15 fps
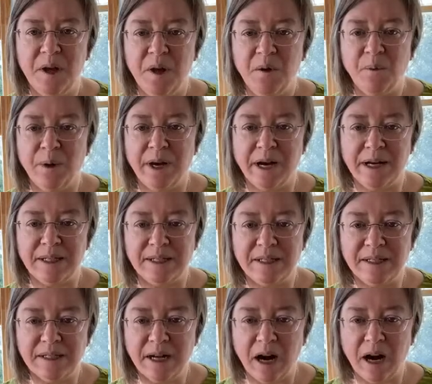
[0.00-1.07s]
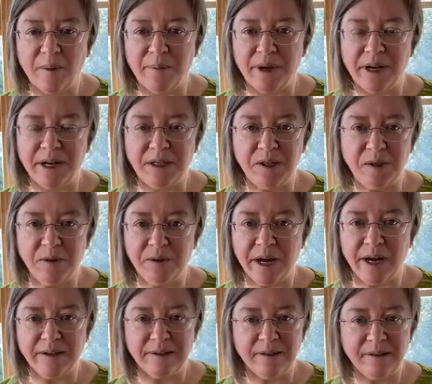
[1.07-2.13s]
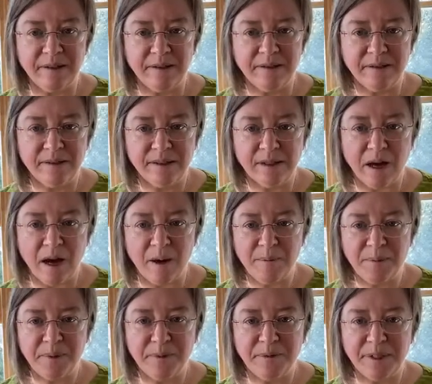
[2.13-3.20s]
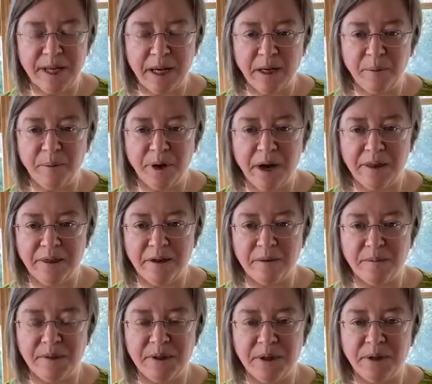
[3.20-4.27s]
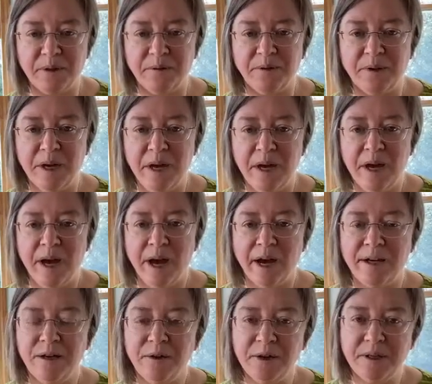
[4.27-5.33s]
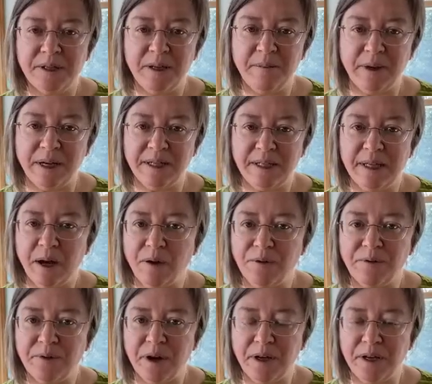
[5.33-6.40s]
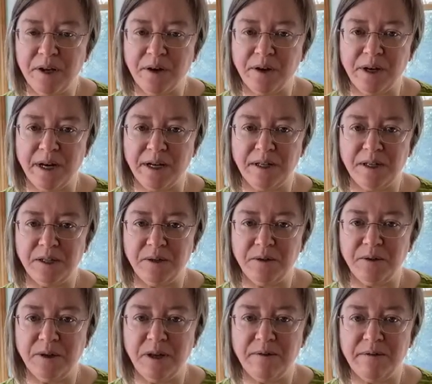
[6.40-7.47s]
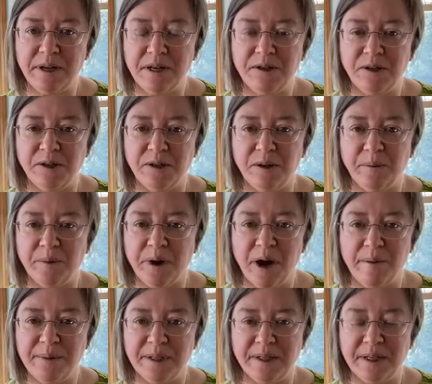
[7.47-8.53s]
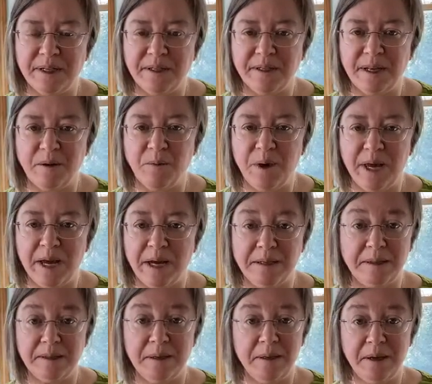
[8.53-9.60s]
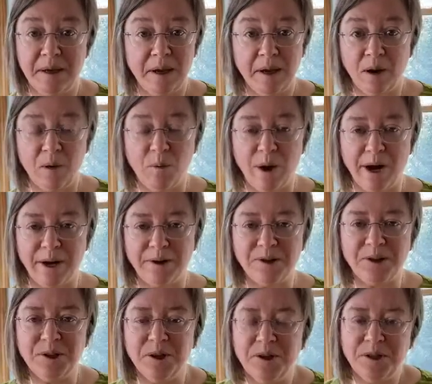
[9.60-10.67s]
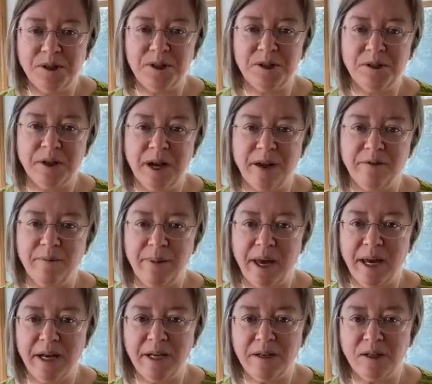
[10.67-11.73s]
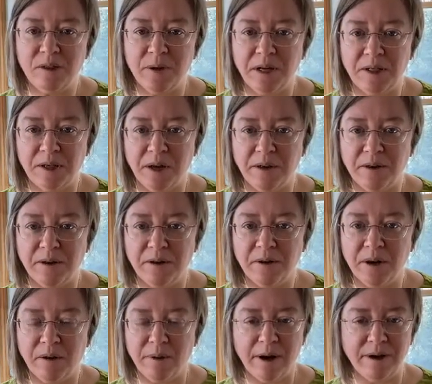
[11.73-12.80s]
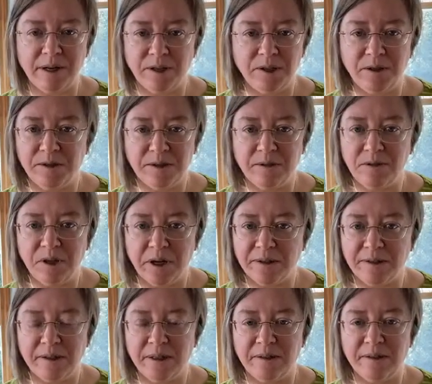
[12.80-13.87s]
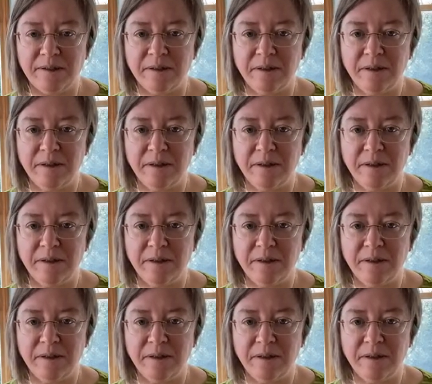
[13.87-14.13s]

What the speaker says: when I stop, and I do that, stop, take a breath, and observe, I notice in myself a yearning to live into the promises that we as a wider church have made to each other around issues of justice,